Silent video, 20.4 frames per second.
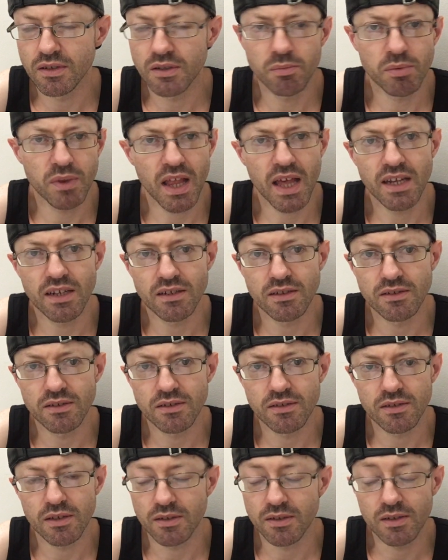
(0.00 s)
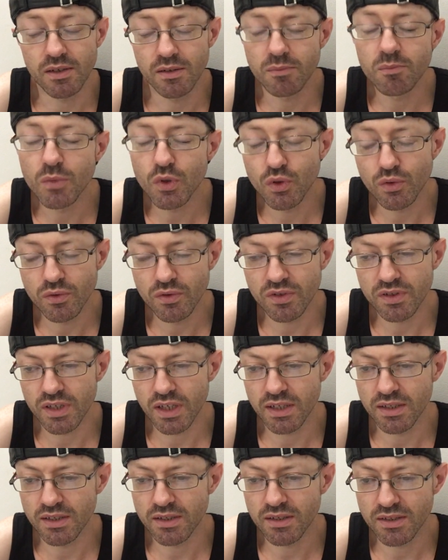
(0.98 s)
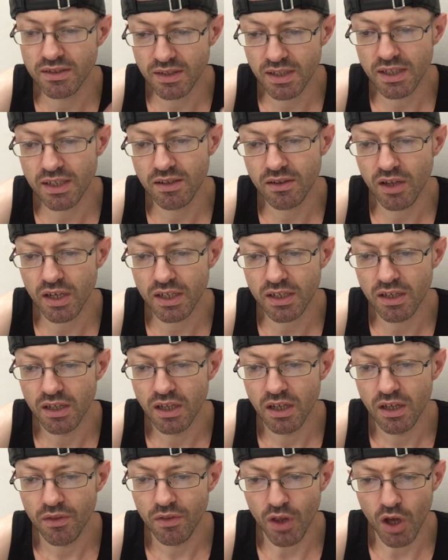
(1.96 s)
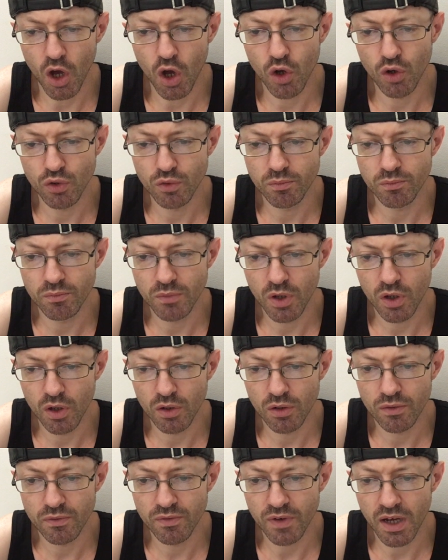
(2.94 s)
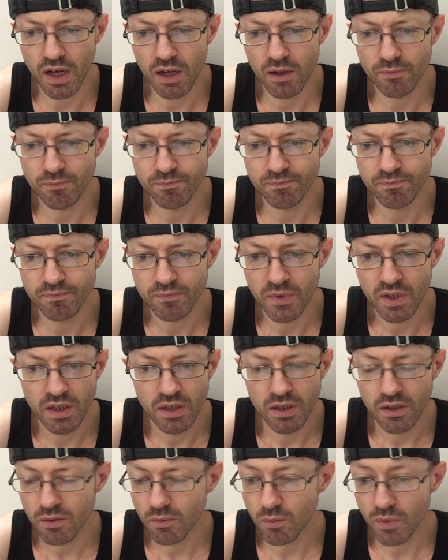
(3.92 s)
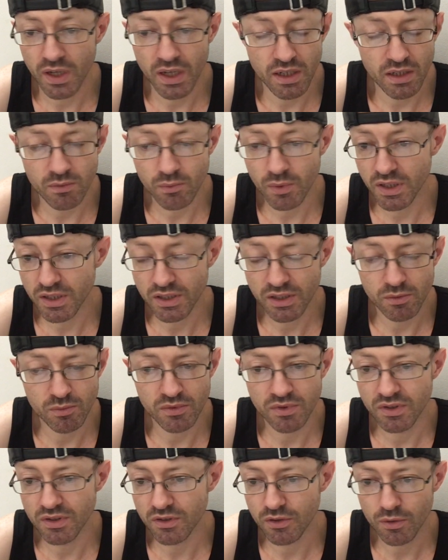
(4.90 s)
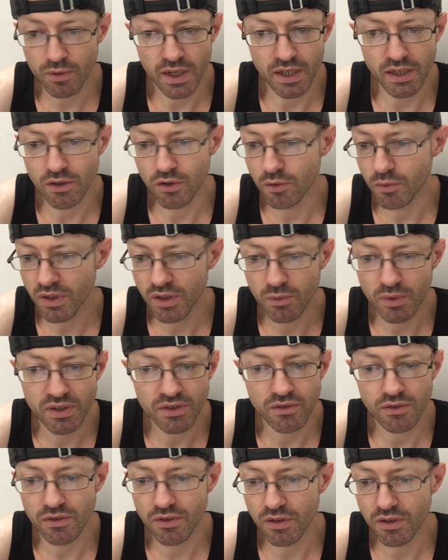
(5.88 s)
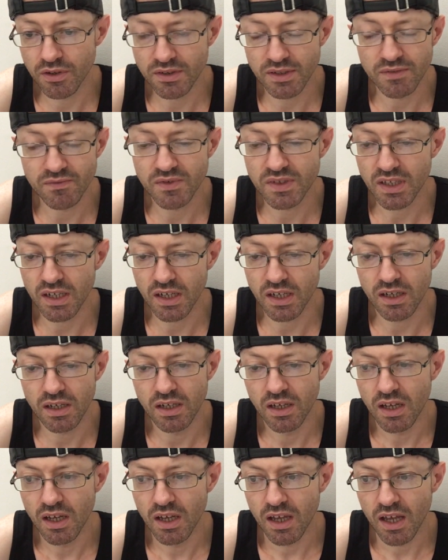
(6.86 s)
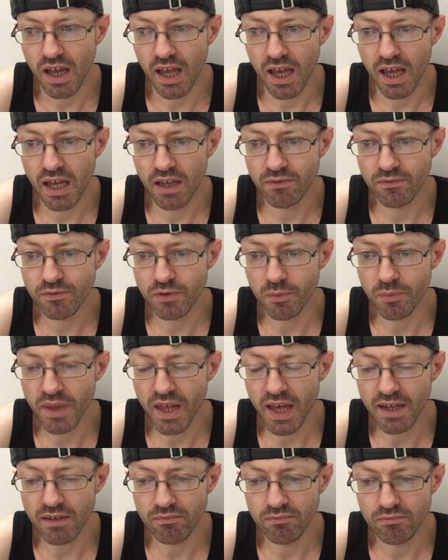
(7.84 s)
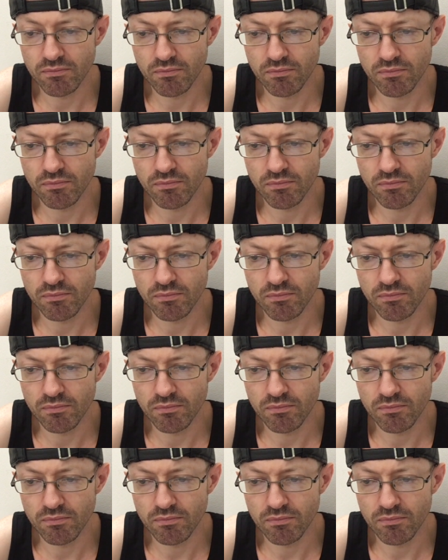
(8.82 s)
the planets, moons, and is seeing like the home of where she was created, or where the rest of the synths are. And from that